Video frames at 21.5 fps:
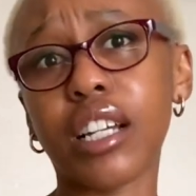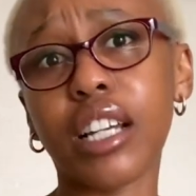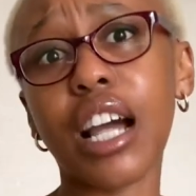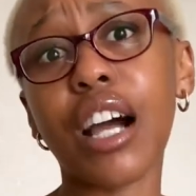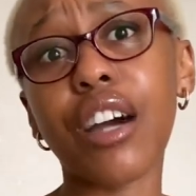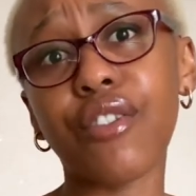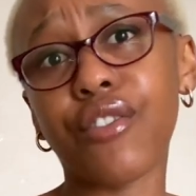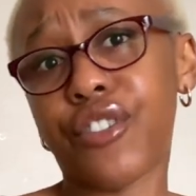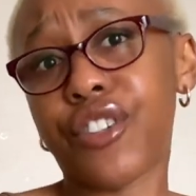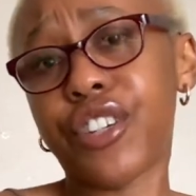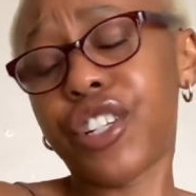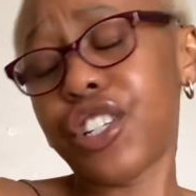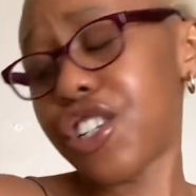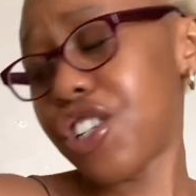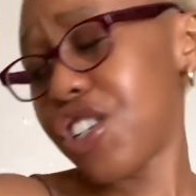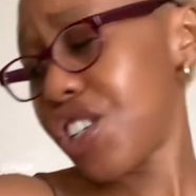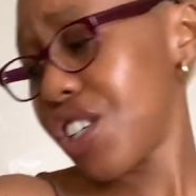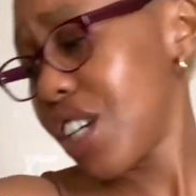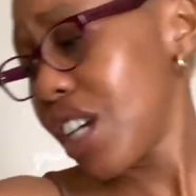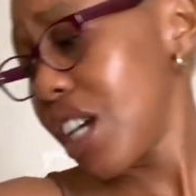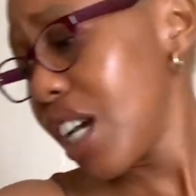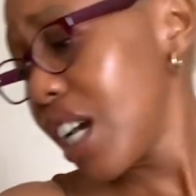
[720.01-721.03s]
coverage.
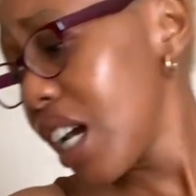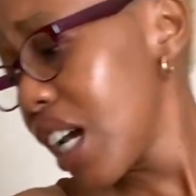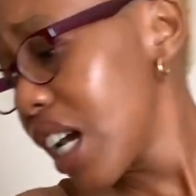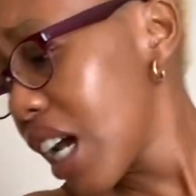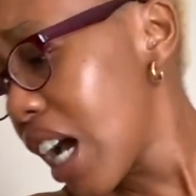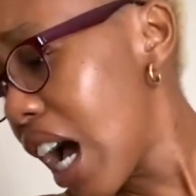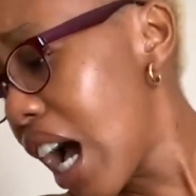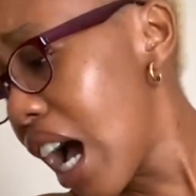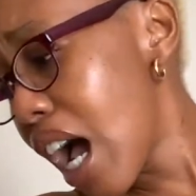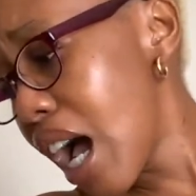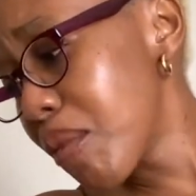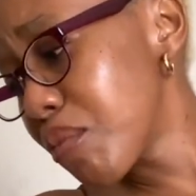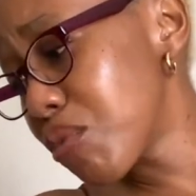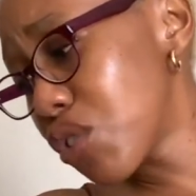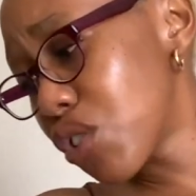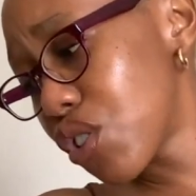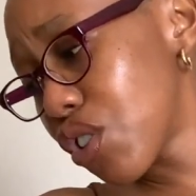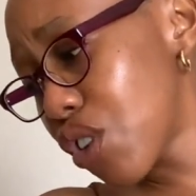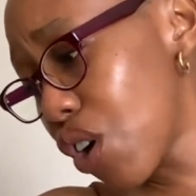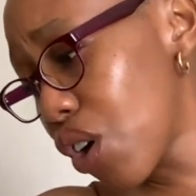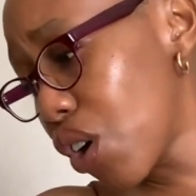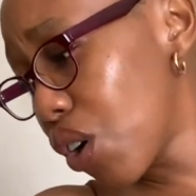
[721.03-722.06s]

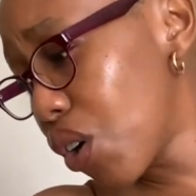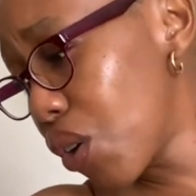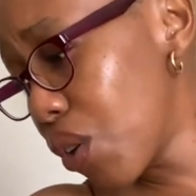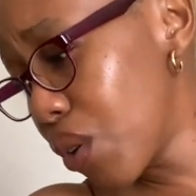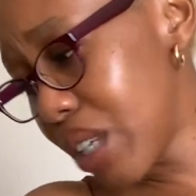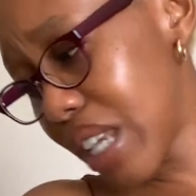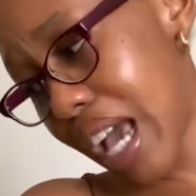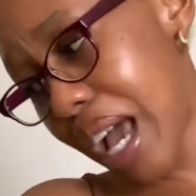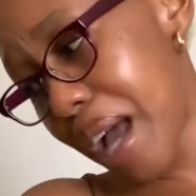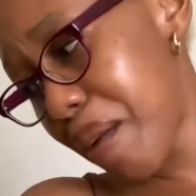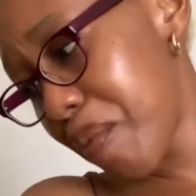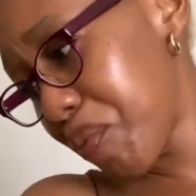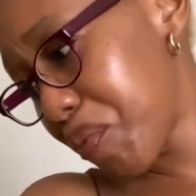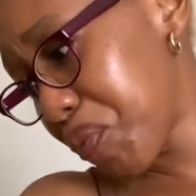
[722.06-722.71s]
So yeah.